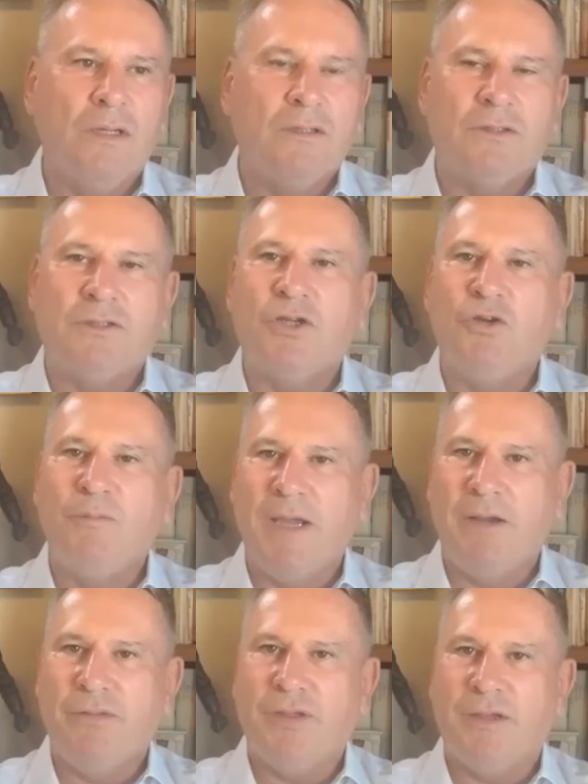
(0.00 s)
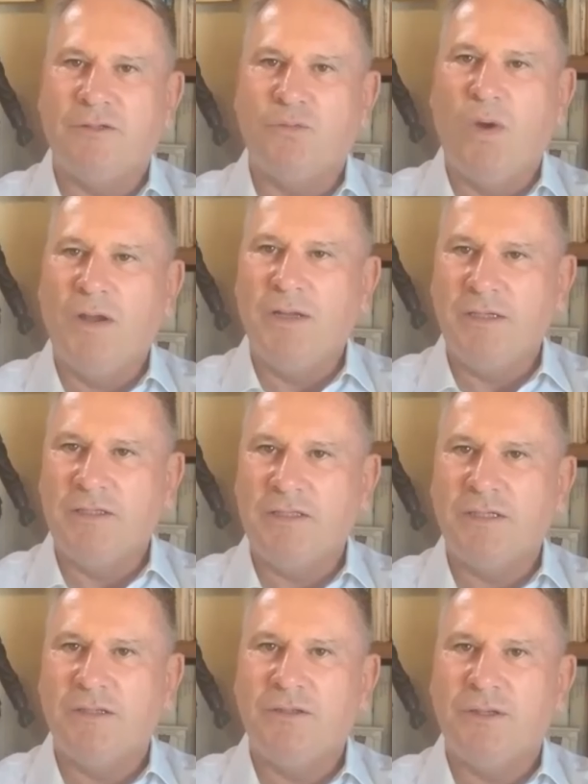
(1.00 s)
to two main things. One
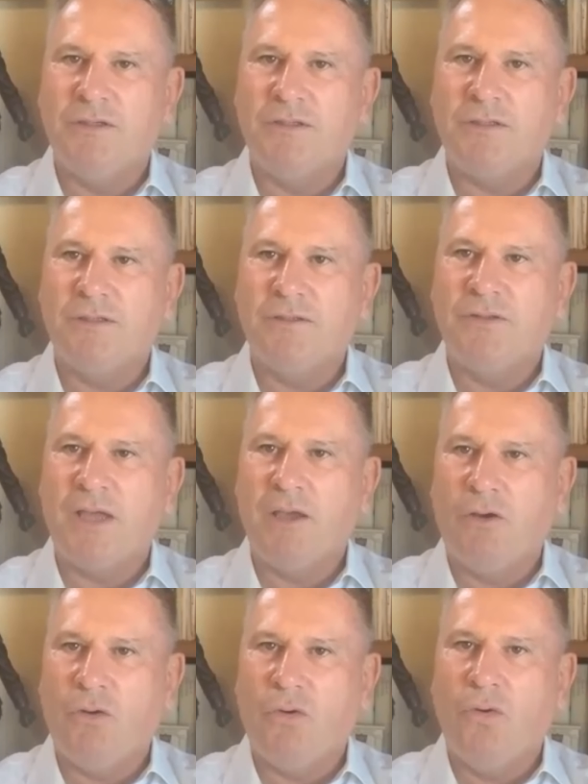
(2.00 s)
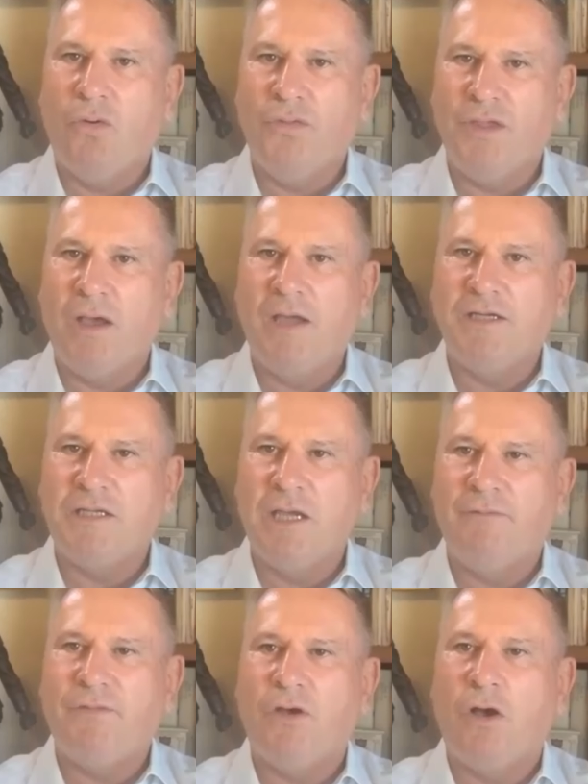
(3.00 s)
is that they are, the I D
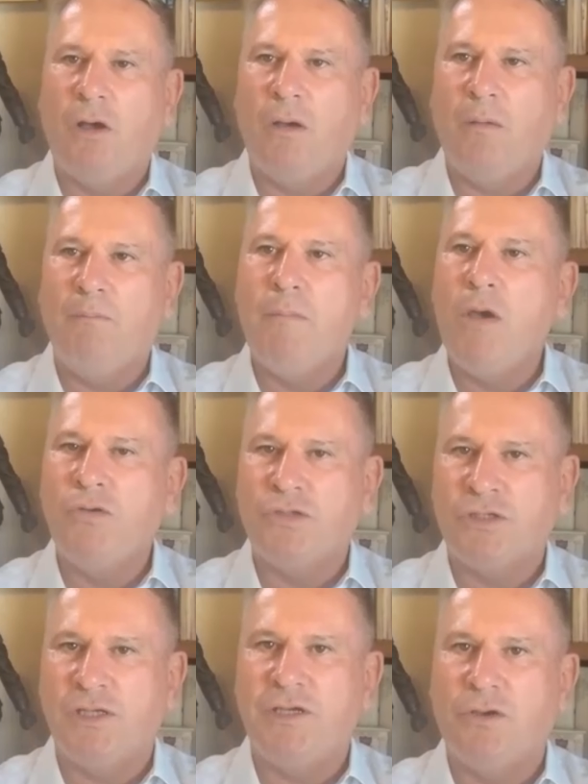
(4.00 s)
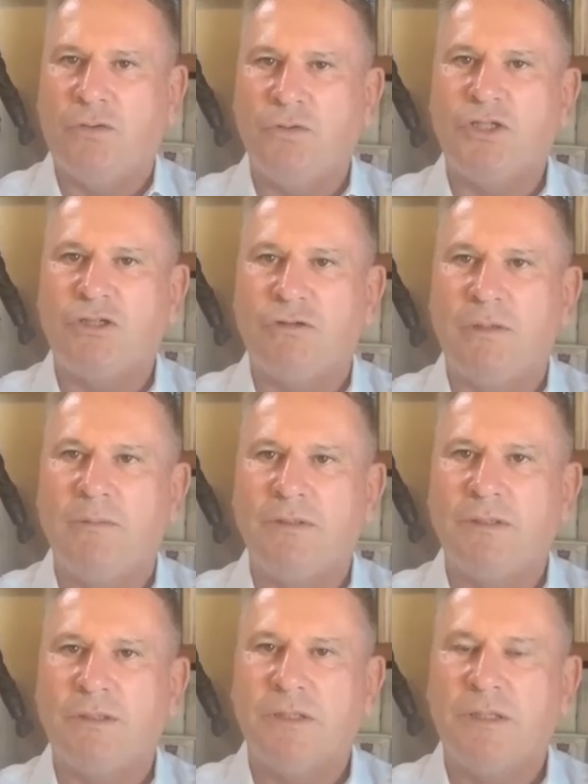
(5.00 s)
F are mostly
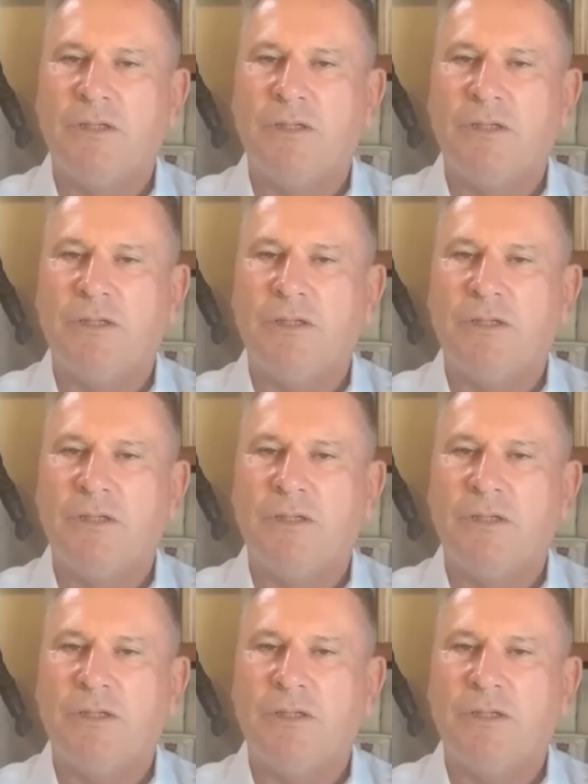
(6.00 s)
conscripts.